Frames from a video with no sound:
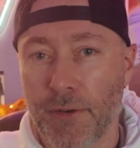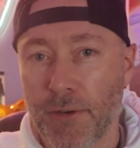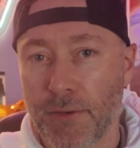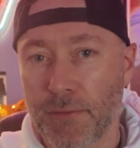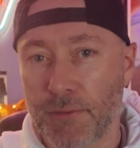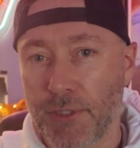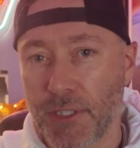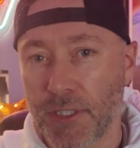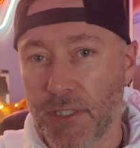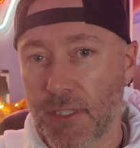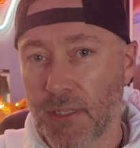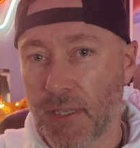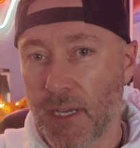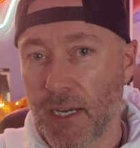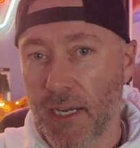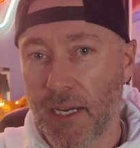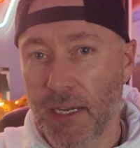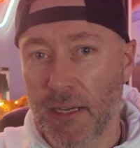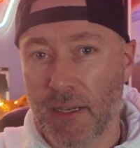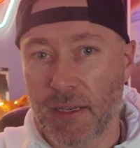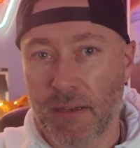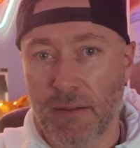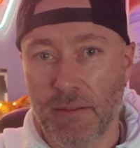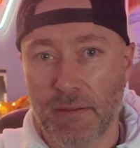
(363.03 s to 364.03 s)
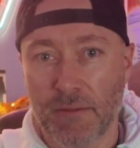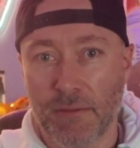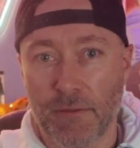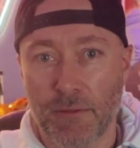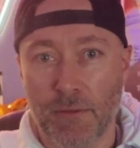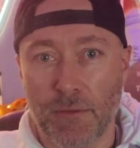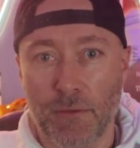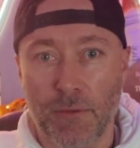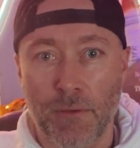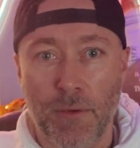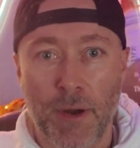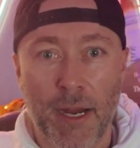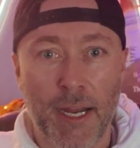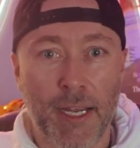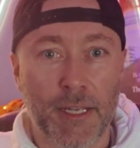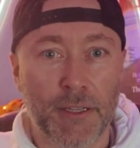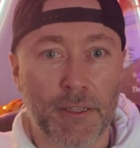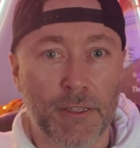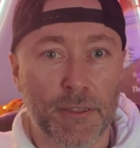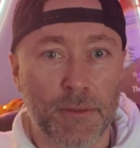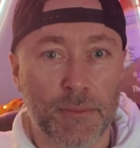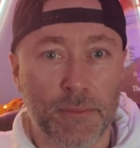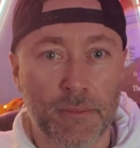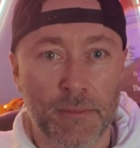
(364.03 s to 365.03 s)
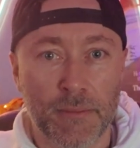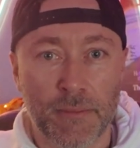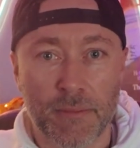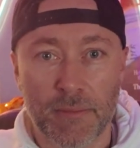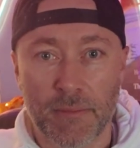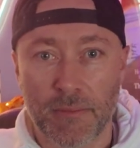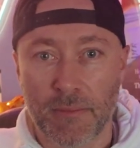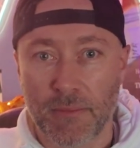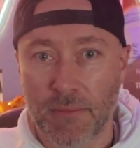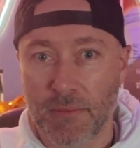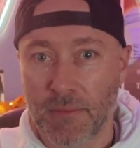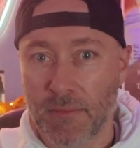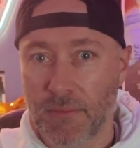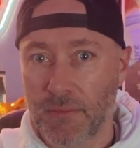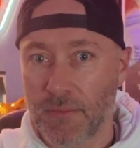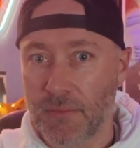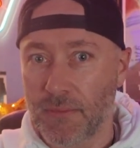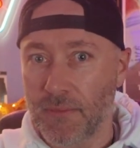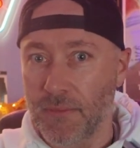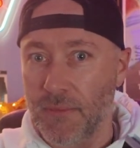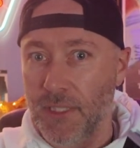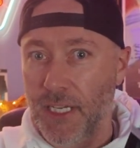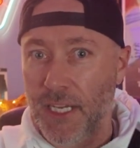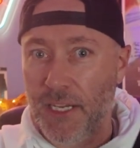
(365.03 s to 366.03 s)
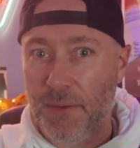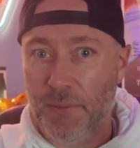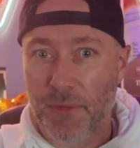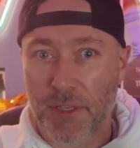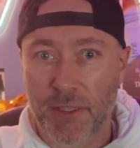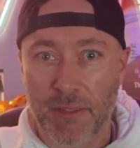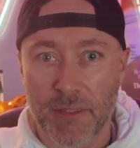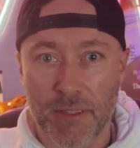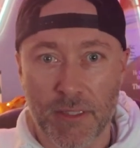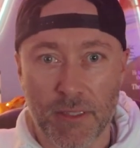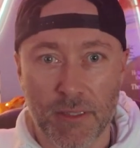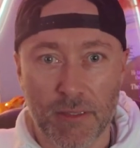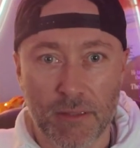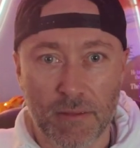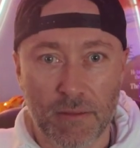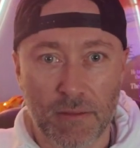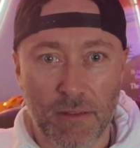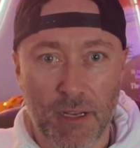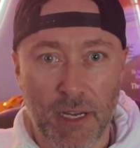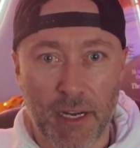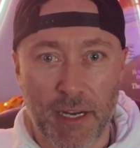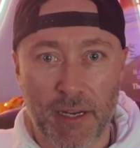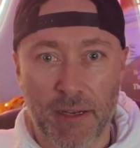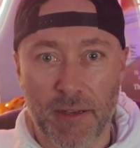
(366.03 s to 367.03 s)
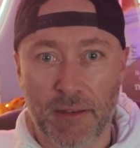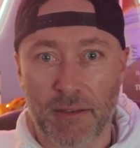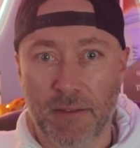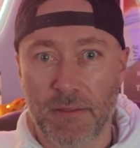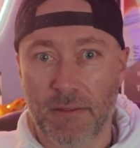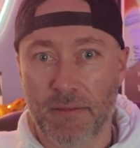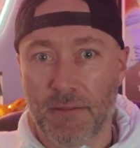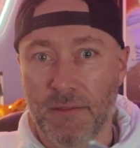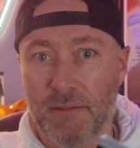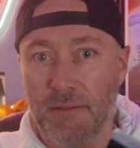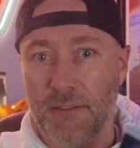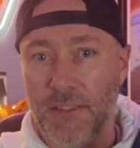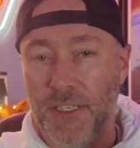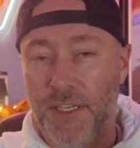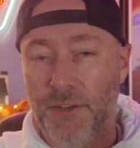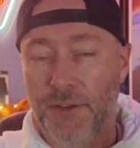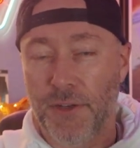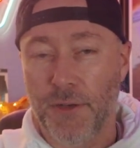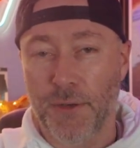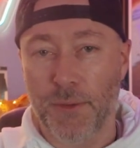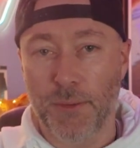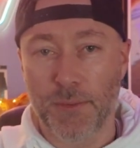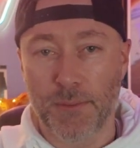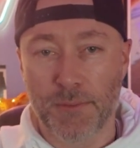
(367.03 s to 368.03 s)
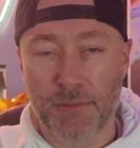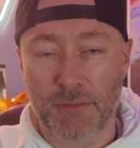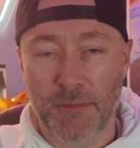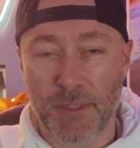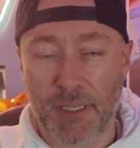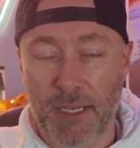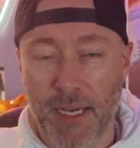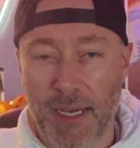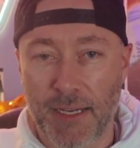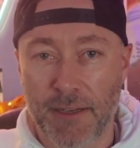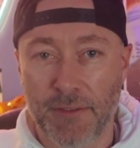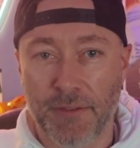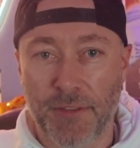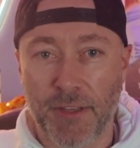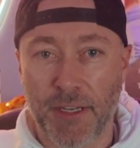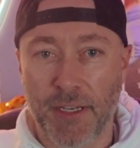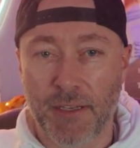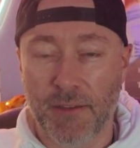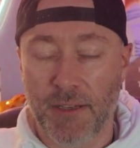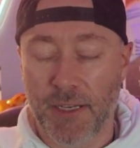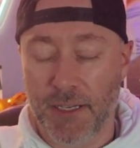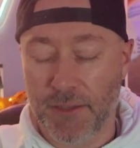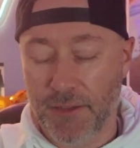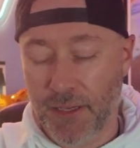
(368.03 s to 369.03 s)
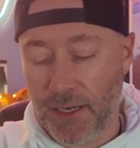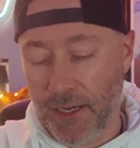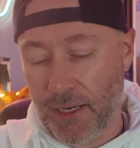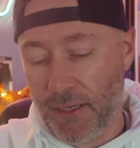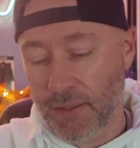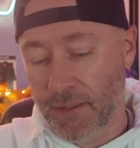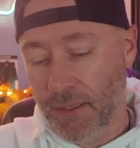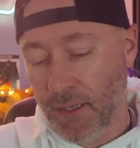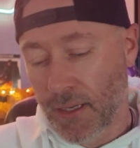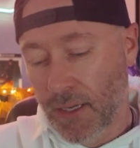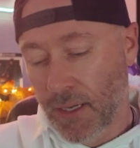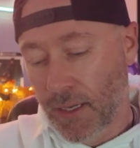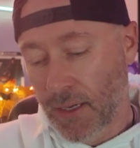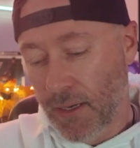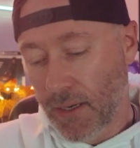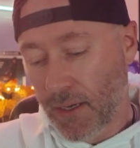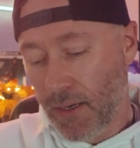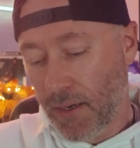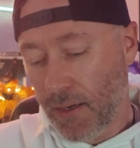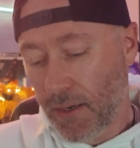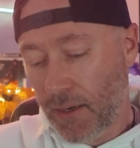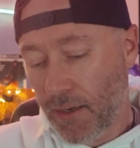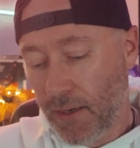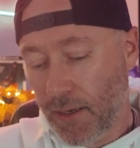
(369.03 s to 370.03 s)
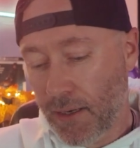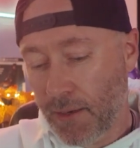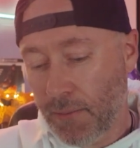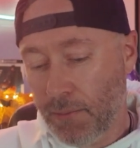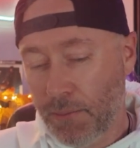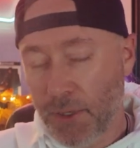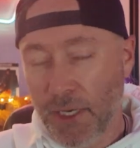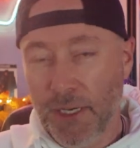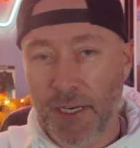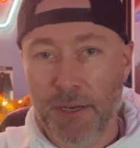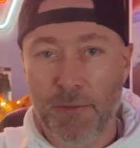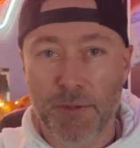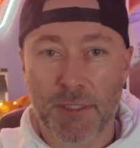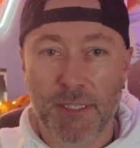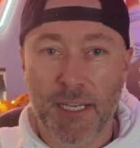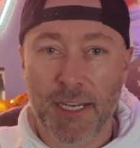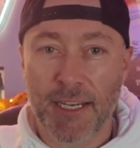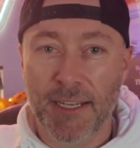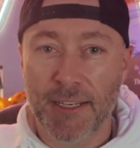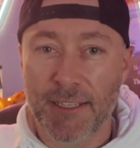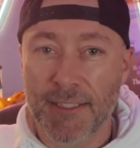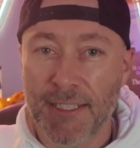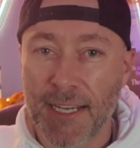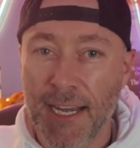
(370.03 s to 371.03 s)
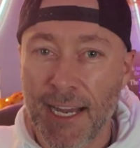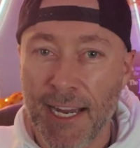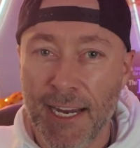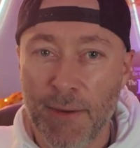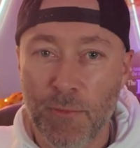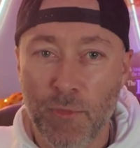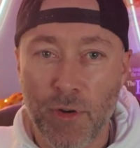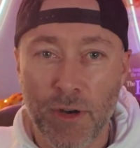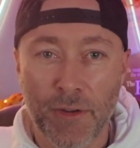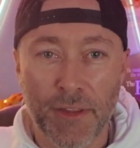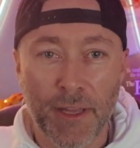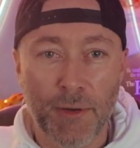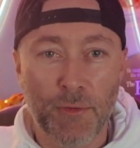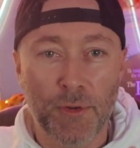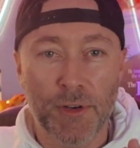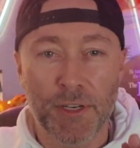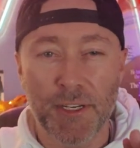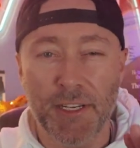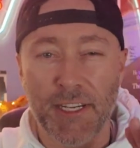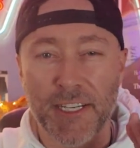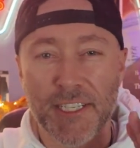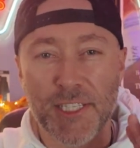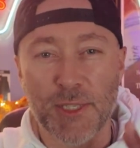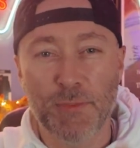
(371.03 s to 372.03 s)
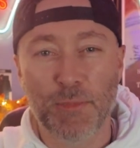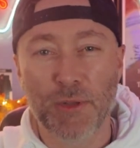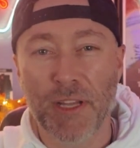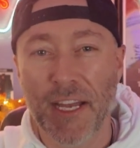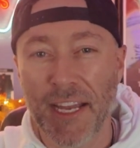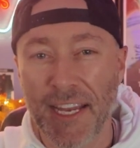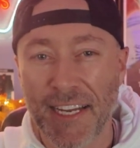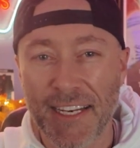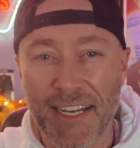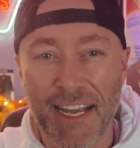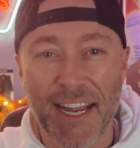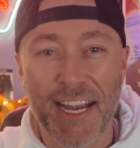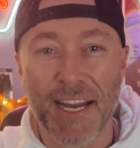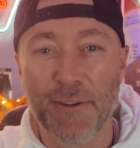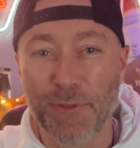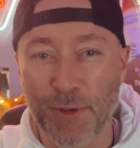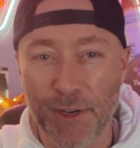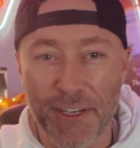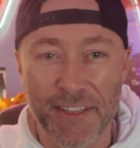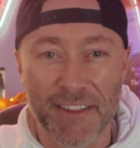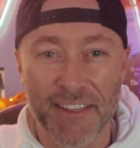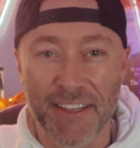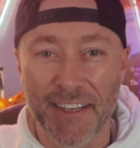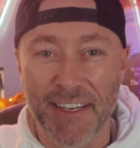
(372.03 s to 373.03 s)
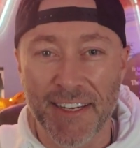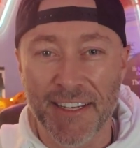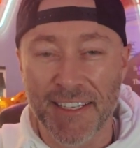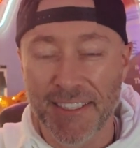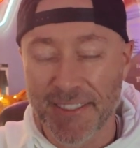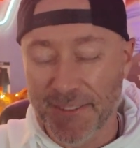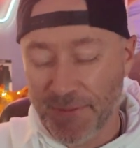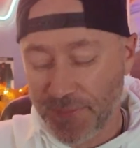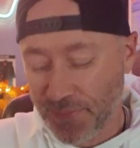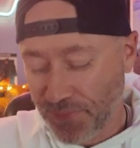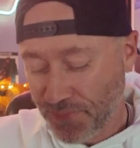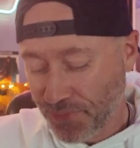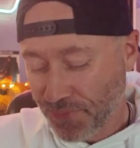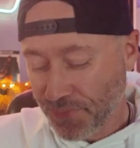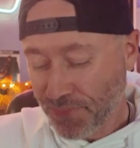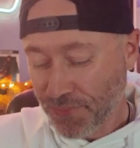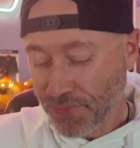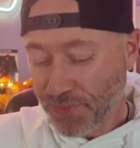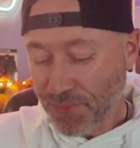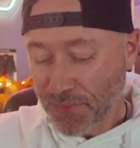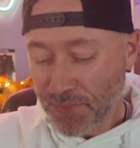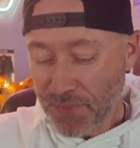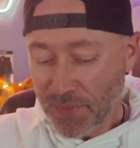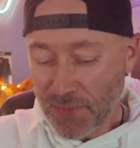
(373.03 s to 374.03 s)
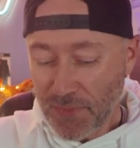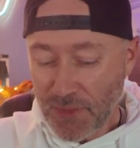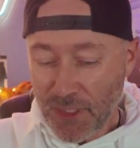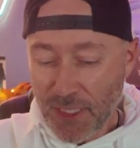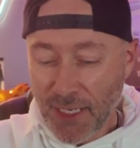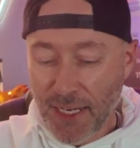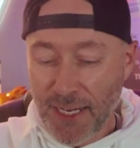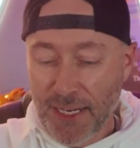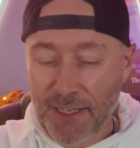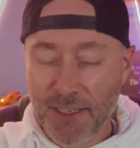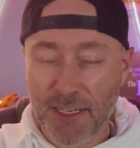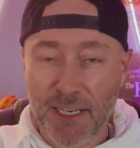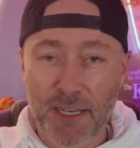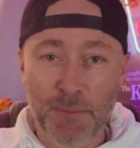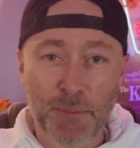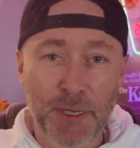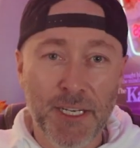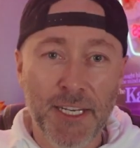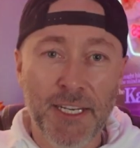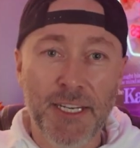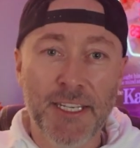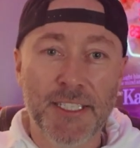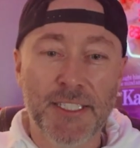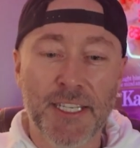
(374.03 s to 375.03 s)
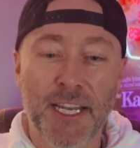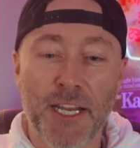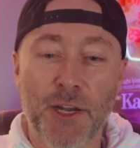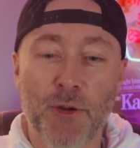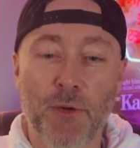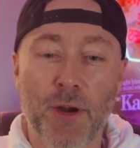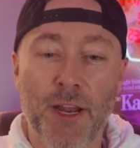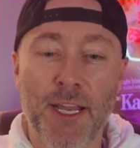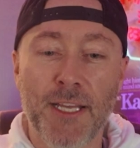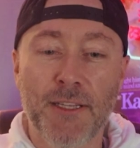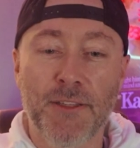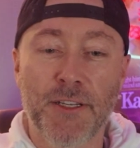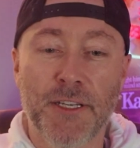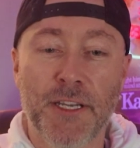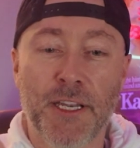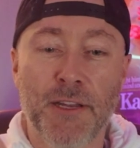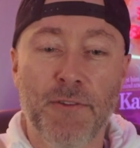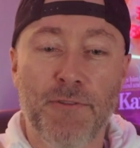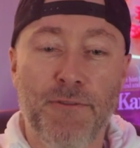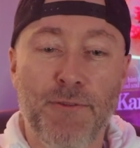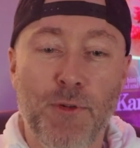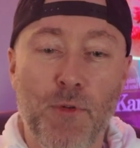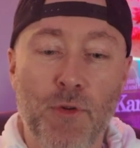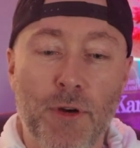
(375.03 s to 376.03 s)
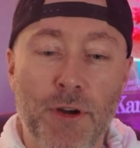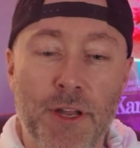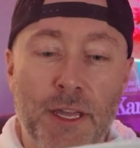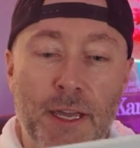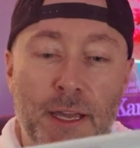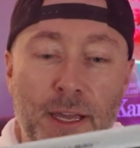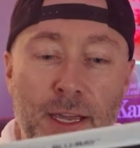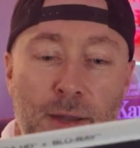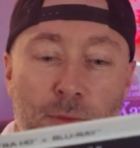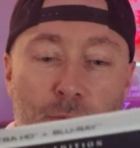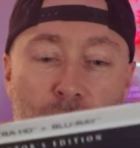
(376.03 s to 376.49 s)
just like random demons, like, kind of thing like that. But it was like at a time where they wanted to explain everything. And but it is a great looking 4K. We'll